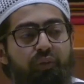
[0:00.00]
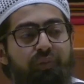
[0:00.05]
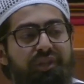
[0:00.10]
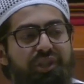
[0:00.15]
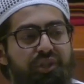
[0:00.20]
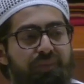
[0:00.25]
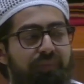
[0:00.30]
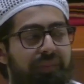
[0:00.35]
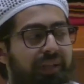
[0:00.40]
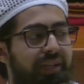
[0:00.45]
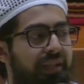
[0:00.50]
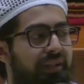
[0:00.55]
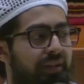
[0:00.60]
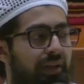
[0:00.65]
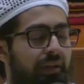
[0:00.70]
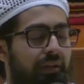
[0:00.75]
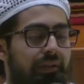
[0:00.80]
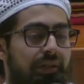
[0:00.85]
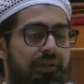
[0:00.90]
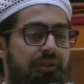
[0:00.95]
to be split
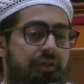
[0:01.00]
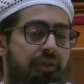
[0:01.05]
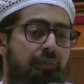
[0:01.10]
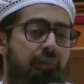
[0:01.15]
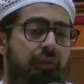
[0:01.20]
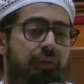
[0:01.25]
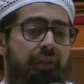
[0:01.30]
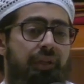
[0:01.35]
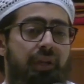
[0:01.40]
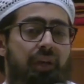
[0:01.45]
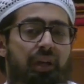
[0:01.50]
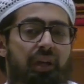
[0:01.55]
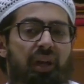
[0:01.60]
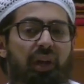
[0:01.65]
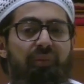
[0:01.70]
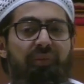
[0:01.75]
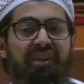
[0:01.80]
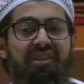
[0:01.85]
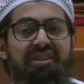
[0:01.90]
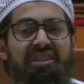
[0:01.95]
and distributed
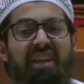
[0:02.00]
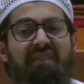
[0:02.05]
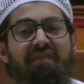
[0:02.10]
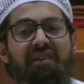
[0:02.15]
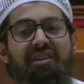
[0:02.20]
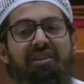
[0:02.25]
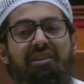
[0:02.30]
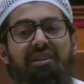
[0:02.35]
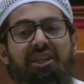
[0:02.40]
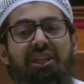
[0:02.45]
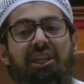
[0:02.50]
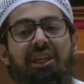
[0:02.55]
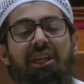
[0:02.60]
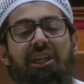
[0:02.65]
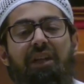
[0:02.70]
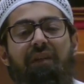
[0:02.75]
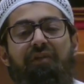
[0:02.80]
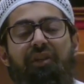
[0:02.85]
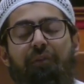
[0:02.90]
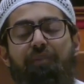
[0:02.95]
among
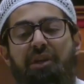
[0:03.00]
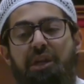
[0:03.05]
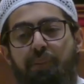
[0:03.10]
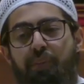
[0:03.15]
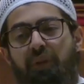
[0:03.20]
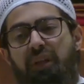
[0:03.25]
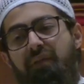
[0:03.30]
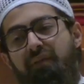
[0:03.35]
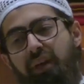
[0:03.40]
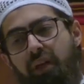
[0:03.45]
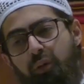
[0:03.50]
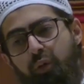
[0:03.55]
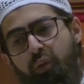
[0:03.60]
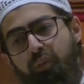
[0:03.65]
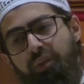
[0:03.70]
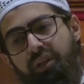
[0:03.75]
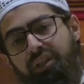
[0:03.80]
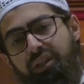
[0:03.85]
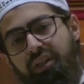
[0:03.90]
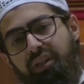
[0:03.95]
17 of the people of Ahlul
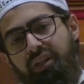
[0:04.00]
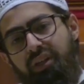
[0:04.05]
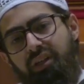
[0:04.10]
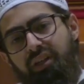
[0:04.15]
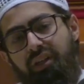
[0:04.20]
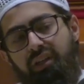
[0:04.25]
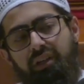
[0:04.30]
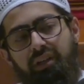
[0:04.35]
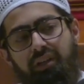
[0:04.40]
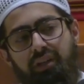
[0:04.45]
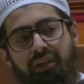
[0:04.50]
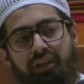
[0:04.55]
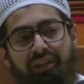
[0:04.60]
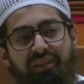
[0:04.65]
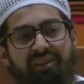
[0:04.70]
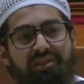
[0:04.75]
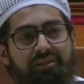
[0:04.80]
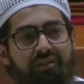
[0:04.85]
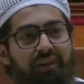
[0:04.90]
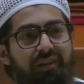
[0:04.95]
Medina.
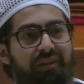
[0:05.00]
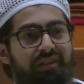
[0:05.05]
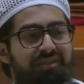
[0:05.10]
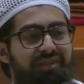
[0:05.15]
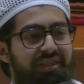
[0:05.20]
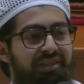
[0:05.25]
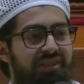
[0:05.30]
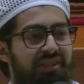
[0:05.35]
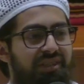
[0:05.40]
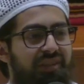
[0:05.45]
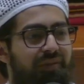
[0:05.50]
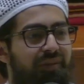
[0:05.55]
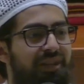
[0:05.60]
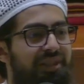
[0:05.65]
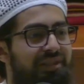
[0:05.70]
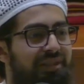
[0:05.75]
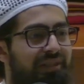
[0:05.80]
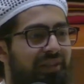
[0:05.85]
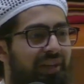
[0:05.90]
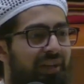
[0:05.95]
And the scholars, they said the
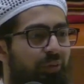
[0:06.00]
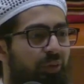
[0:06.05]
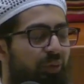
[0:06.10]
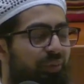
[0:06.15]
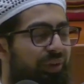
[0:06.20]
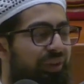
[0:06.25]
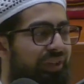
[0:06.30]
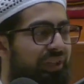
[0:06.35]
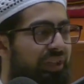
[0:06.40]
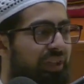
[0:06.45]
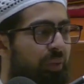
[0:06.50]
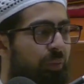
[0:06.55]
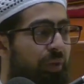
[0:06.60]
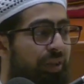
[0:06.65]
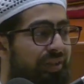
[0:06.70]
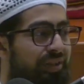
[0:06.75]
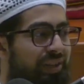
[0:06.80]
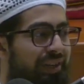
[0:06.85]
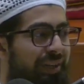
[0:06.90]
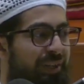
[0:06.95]
reason Ahlul Medina
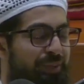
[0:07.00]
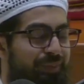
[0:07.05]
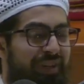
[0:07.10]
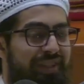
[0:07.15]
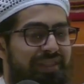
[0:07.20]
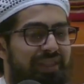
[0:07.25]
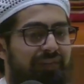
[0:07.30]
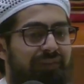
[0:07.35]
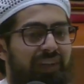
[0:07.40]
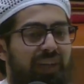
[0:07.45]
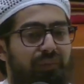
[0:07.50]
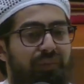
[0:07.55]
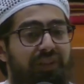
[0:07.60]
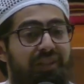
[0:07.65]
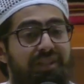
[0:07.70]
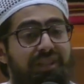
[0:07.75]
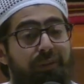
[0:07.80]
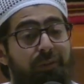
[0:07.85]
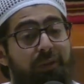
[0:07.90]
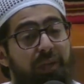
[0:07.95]
was specified
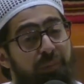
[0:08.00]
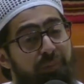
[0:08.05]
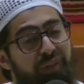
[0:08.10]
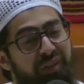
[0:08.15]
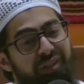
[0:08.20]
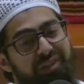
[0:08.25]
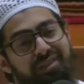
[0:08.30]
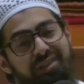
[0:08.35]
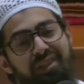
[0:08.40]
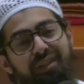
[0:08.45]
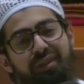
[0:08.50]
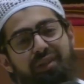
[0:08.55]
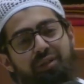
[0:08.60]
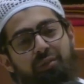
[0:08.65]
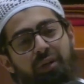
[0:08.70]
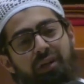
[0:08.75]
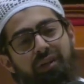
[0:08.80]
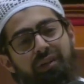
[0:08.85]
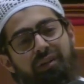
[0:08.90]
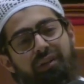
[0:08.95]
because there were hypocrites there
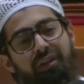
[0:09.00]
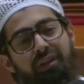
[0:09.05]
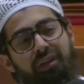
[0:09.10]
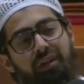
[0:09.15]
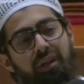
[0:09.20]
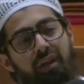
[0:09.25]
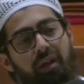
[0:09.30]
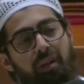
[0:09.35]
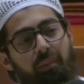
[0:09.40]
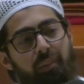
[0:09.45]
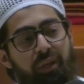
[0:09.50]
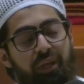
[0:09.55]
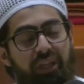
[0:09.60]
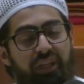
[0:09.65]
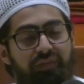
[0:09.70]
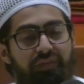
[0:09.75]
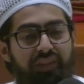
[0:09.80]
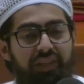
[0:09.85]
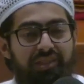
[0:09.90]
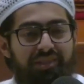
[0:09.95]
as well. Meaning
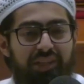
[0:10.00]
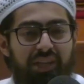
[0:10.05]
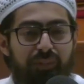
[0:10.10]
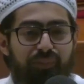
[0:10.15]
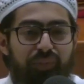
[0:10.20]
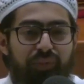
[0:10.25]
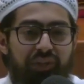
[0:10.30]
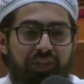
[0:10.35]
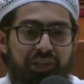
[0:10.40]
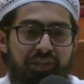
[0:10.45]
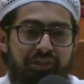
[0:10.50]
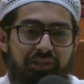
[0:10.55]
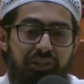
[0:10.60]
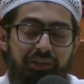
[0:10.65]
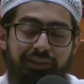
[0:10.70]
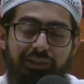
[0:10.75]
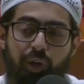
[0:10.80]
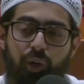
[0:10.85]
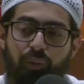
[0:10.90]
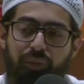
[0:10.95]
if these hypocrites
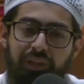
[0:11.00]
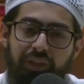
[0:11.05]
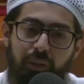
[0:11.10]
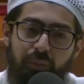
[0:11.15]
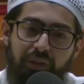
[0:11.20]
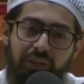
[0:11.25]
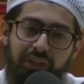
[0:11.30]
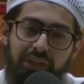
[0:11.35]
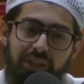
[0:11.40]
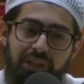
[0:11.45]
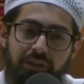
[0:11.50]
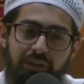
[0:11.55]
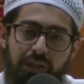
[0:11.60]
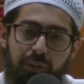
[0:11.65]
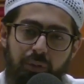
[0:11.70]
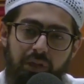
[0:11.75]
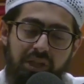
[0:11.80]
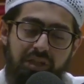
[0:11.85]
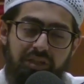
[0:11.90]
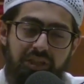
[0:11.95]
did tawbah
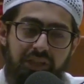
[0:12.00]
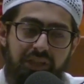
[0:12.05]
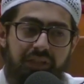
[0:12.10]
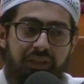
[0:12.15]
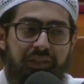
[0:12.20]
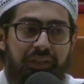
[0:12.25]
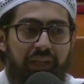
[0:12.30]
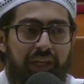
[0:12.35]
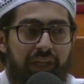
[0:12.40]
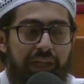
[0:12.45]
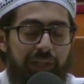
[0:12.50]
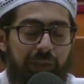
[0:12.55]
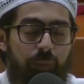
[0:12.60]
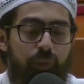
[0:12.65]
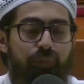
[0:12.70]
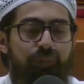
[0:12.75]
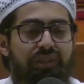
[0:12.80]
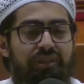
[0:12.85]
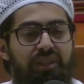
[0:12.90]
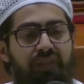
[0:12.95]
the way she did, it
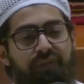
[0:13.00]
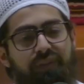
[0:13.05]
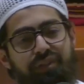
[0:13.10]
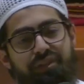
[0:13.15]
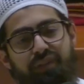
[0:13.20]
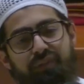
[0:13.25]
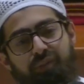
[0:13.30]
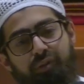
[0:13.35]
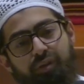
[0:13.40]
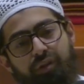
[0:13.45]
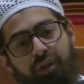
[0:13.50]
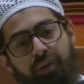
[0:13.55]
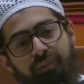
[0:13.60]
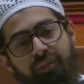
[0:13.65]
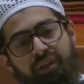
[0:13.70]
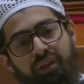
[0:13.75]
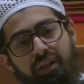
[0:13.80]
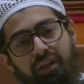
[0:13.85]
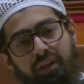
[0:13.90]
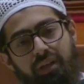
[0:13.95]
would be sufficient for them.